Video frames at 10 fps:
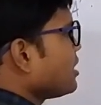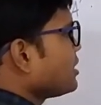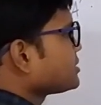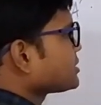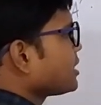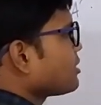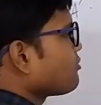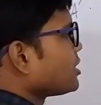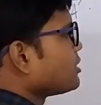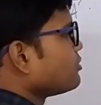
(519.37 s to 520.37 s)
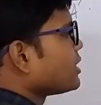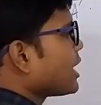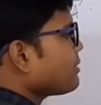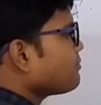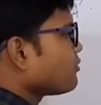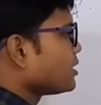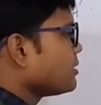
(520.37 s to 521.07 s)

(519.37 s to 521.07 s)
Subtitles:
A scalar only would have only